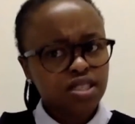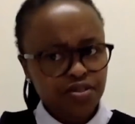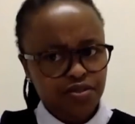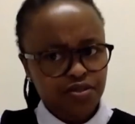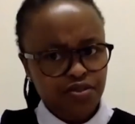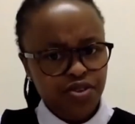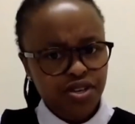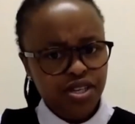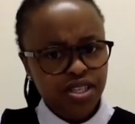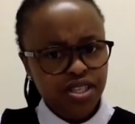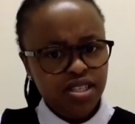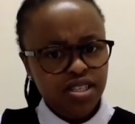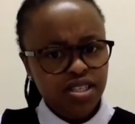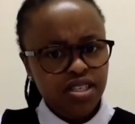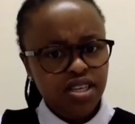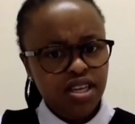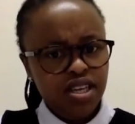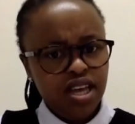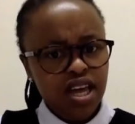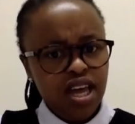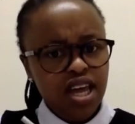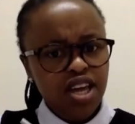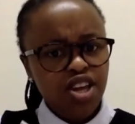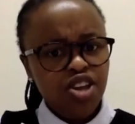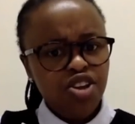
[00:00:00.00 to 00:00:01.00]
different.
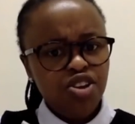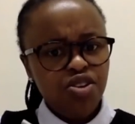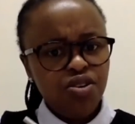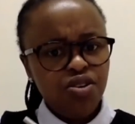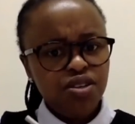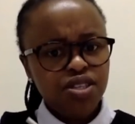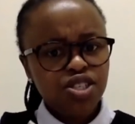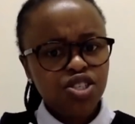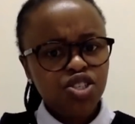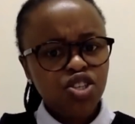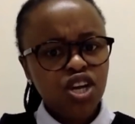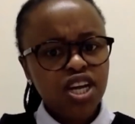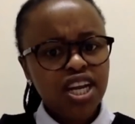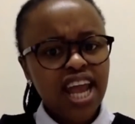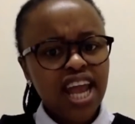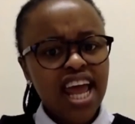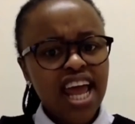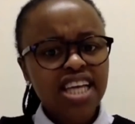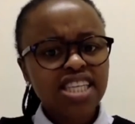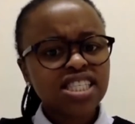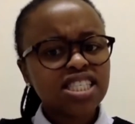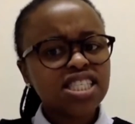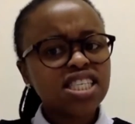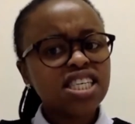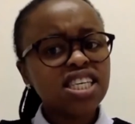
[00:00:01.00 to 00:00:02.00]
You know, it's not
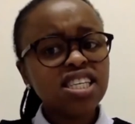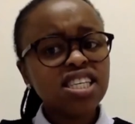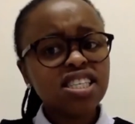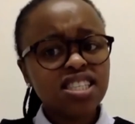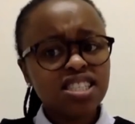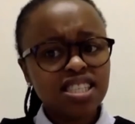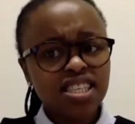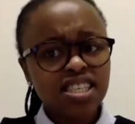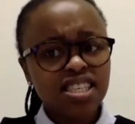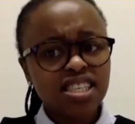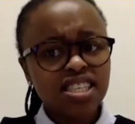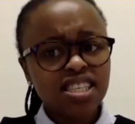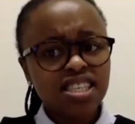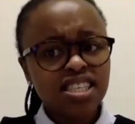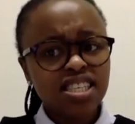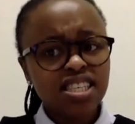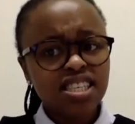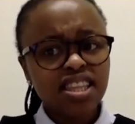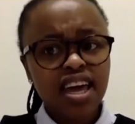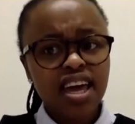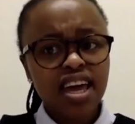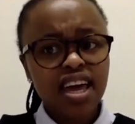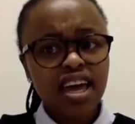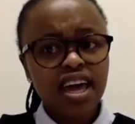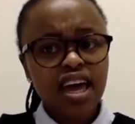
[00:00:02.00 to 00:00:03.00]
as easy
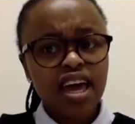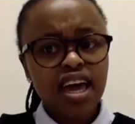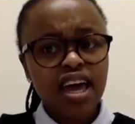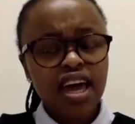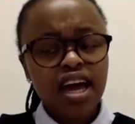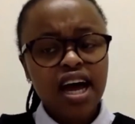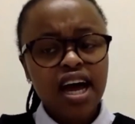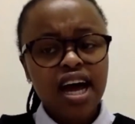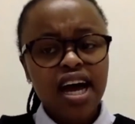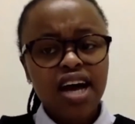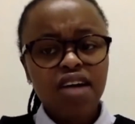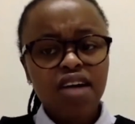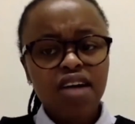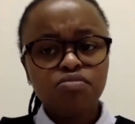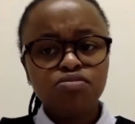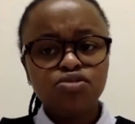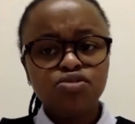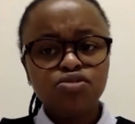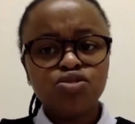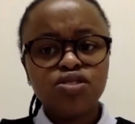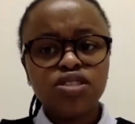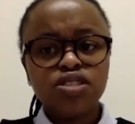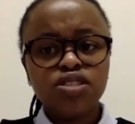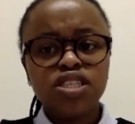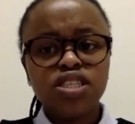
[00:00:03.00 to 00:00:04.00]
there to
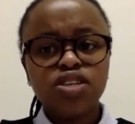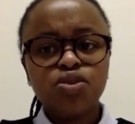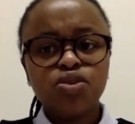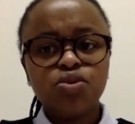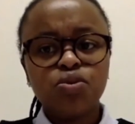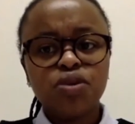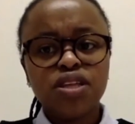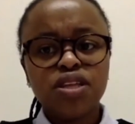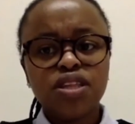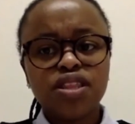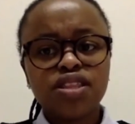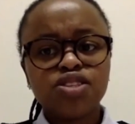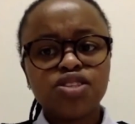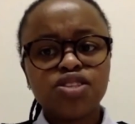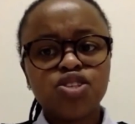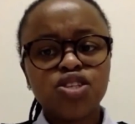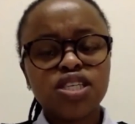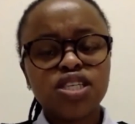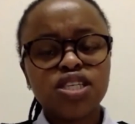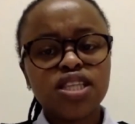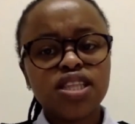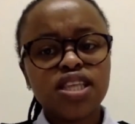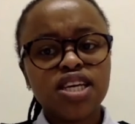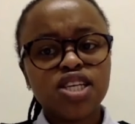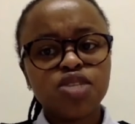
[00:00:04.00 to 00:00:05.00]
deal with certain things
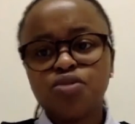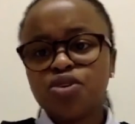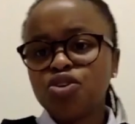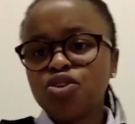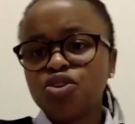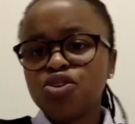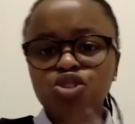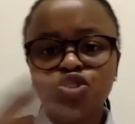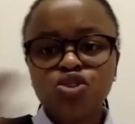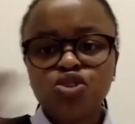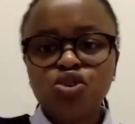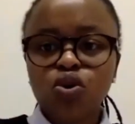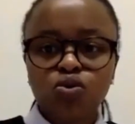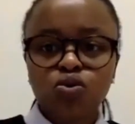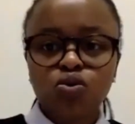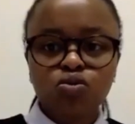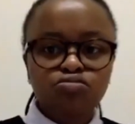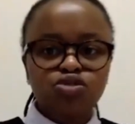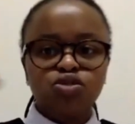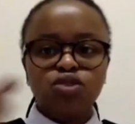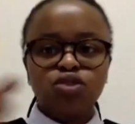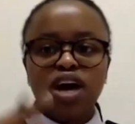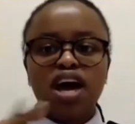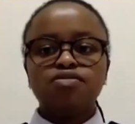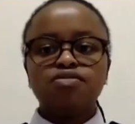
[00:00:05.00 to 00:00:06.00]
because, you know, you
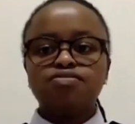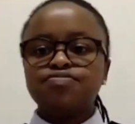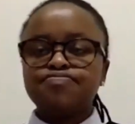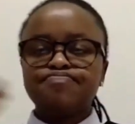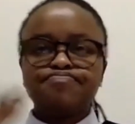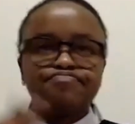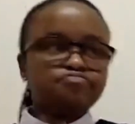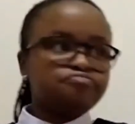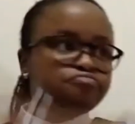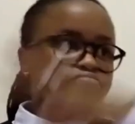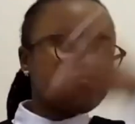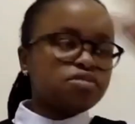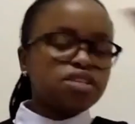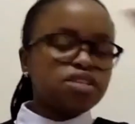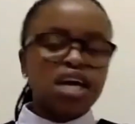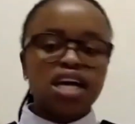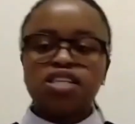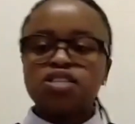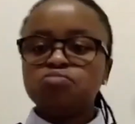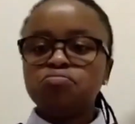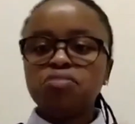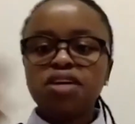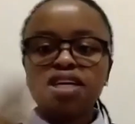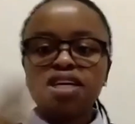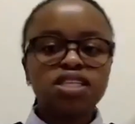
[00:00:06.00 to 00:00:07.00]
have as
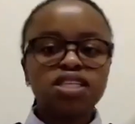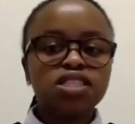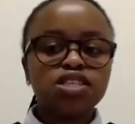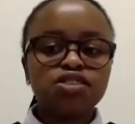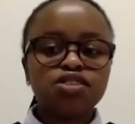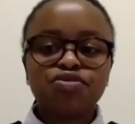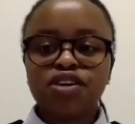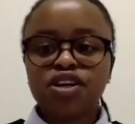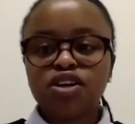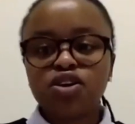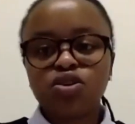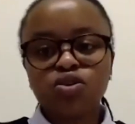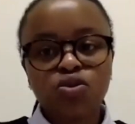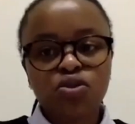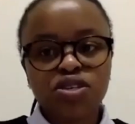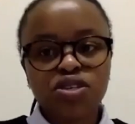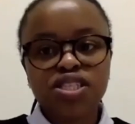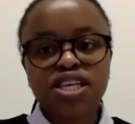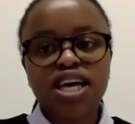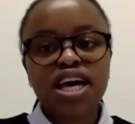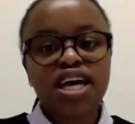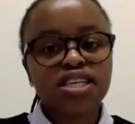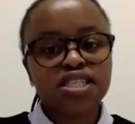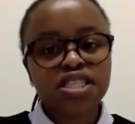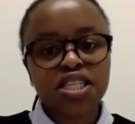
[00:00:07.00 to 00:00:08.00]
many different laws
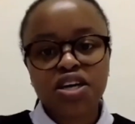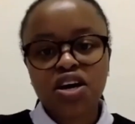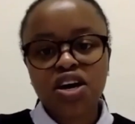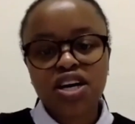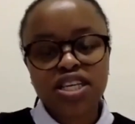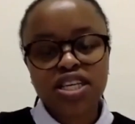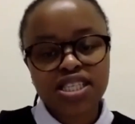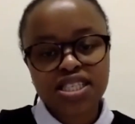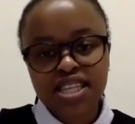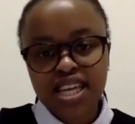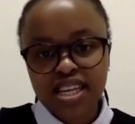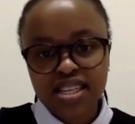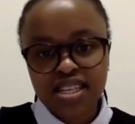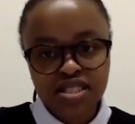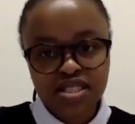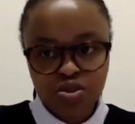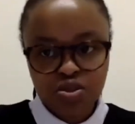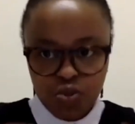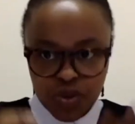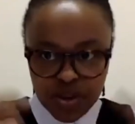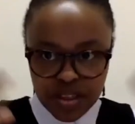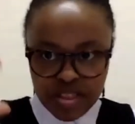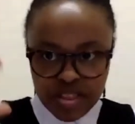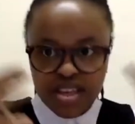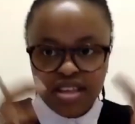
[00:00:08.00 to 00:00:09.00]
as there are states
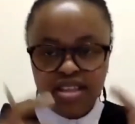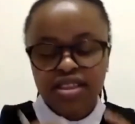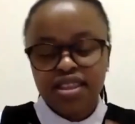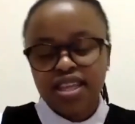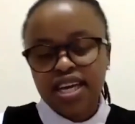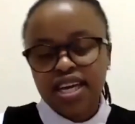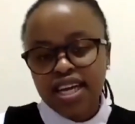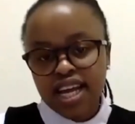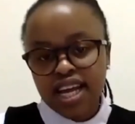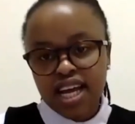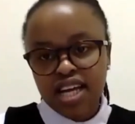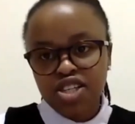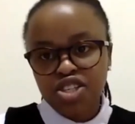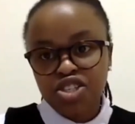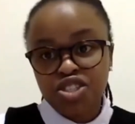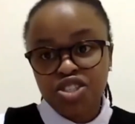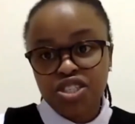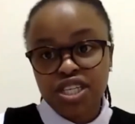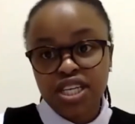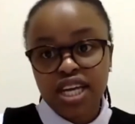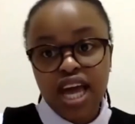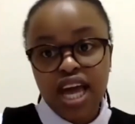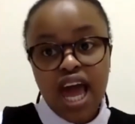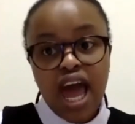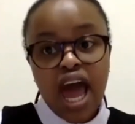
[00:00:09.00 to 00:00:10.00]
within that
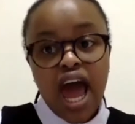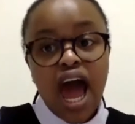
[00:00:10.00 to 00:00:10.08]
country.